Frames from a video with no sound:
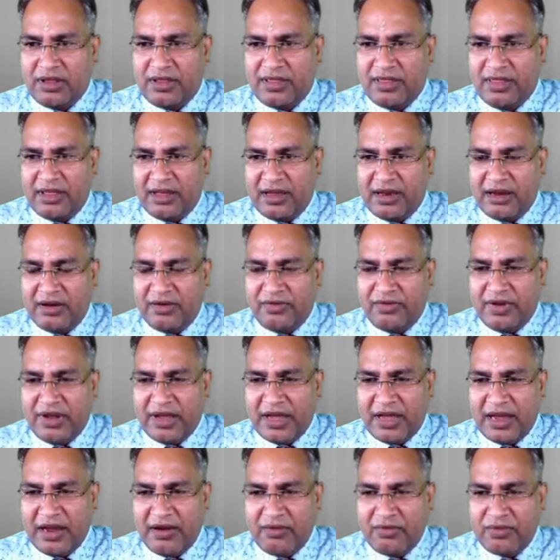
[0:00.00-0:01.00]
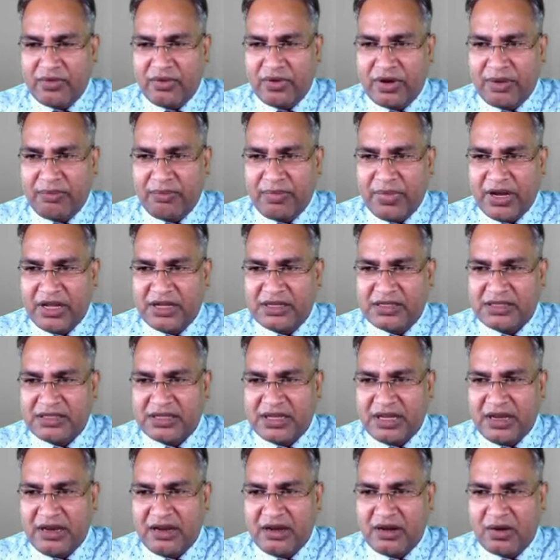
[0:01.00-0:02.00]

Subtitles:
then we have to replace in